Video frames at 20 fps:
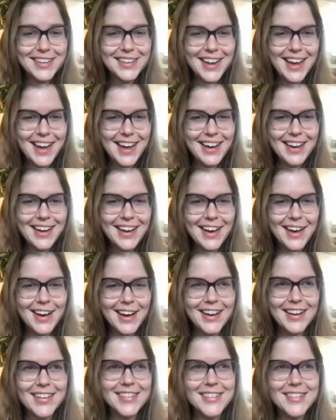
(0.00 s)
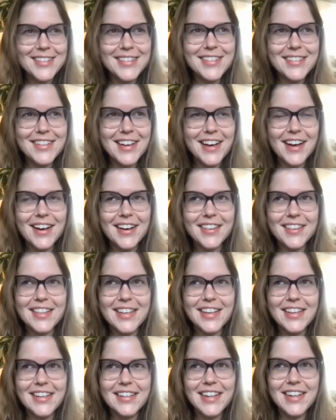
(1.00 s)
Sunday, uh, uh,
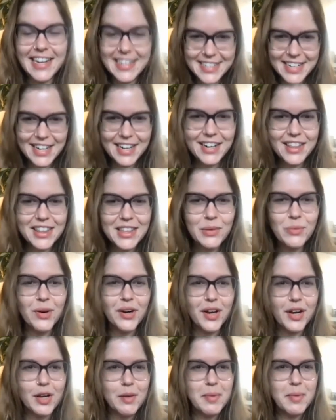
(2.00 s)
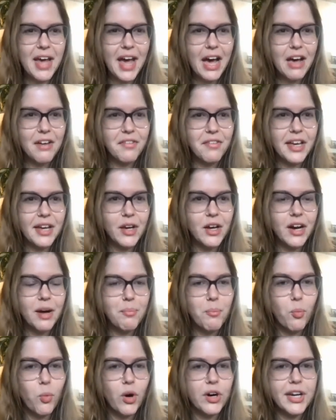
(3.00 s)
the 19th, we're going to be having
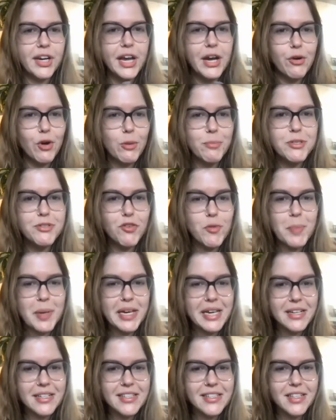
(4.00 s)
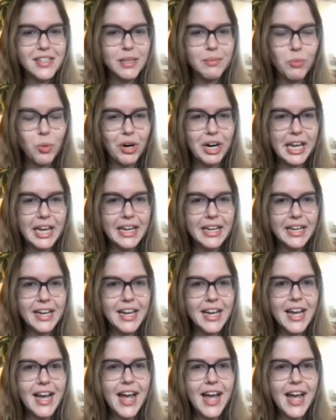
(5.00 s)
working groups for peace in the morning.